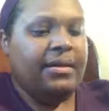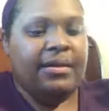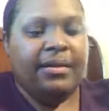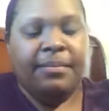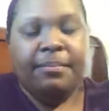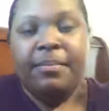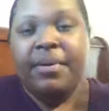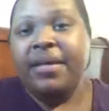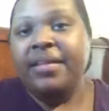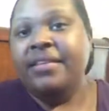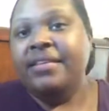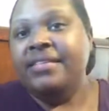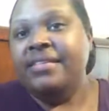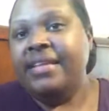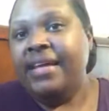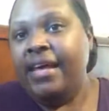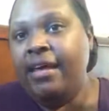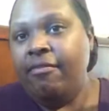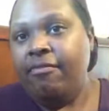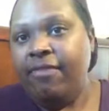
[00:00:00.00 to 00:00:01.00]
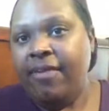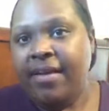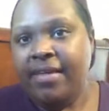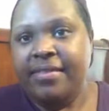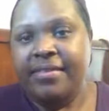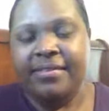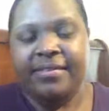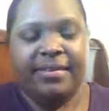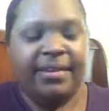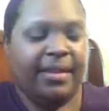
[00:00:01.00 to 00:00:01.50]
Mother's Day,
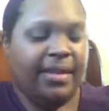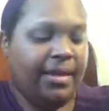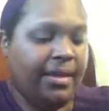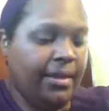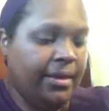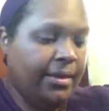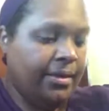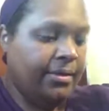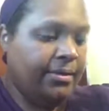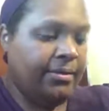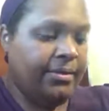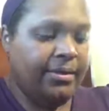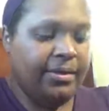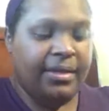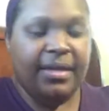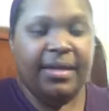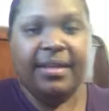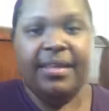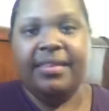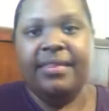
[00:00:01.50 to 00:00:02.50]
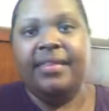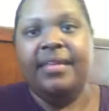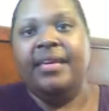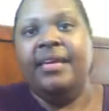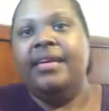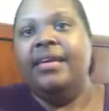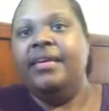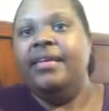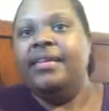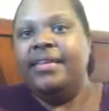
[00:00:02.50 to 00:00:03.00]
Father's Day,
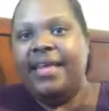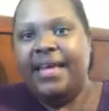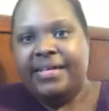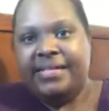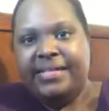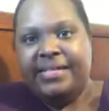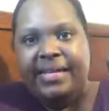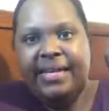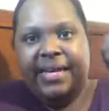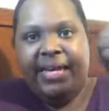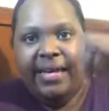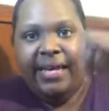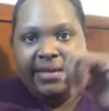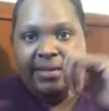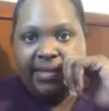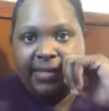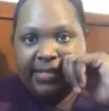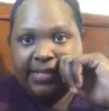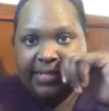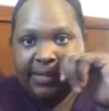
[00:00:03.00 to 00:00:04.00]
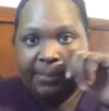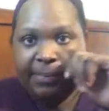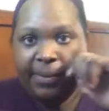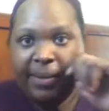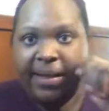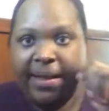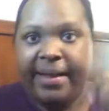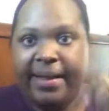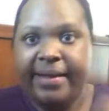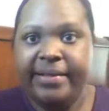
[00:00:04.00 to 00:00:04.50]
anything, that's the cake that she
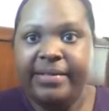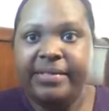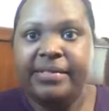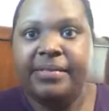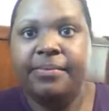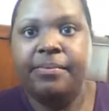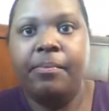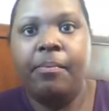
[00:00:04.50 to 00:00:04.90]
buys.